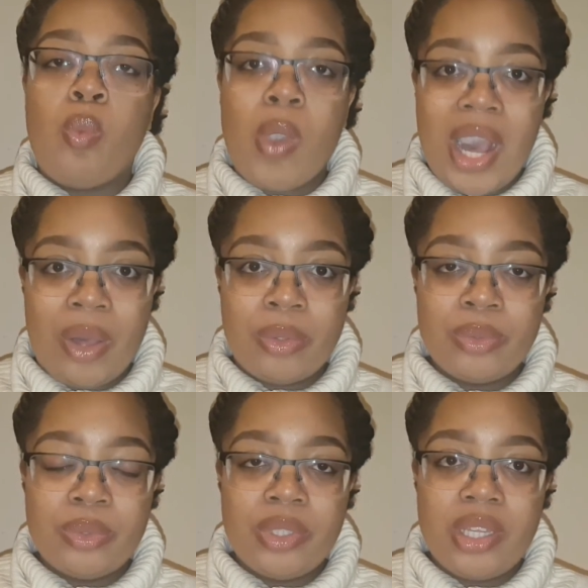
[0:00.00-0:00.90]

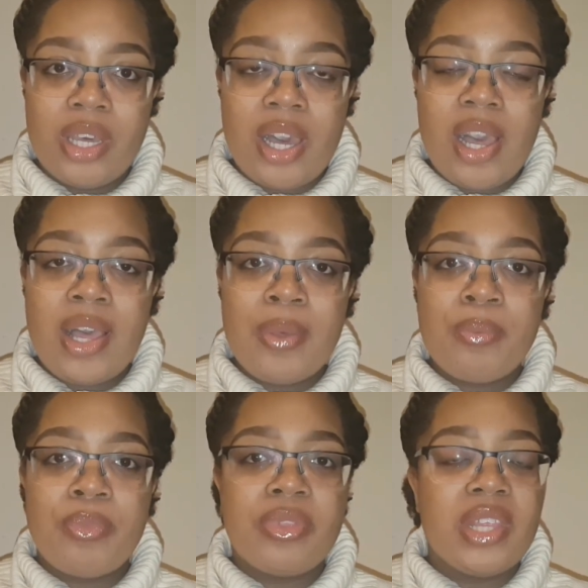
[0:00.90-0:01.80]
wow,
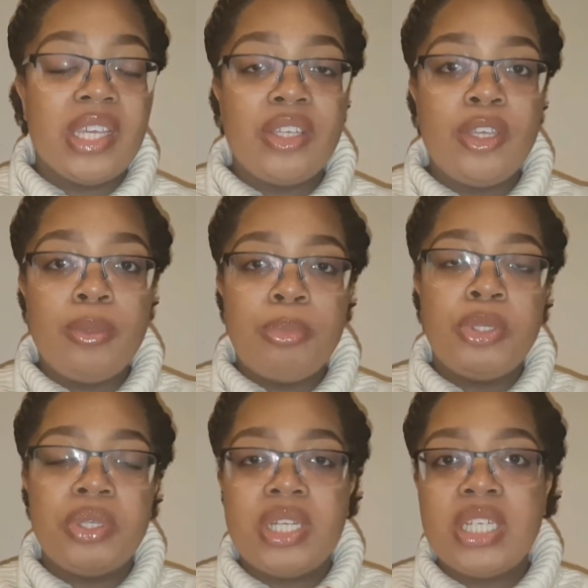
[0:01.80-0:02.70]
thank you
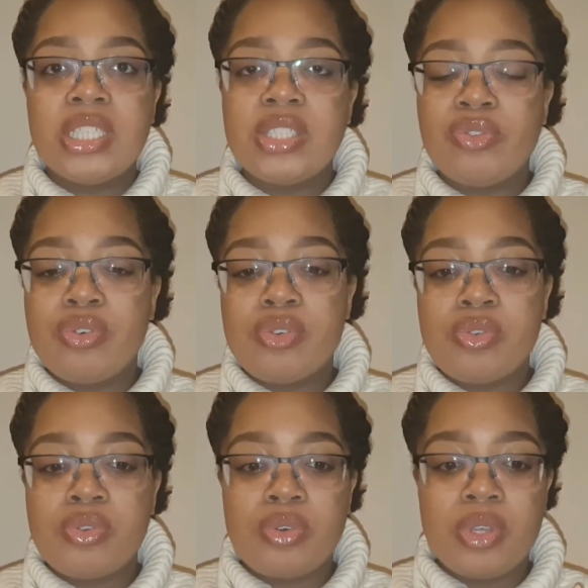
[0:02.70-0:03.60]
Beautylish
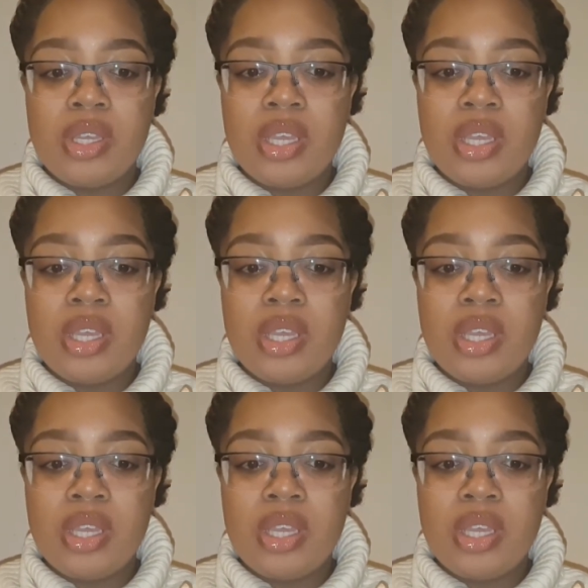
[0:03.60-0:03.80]
for,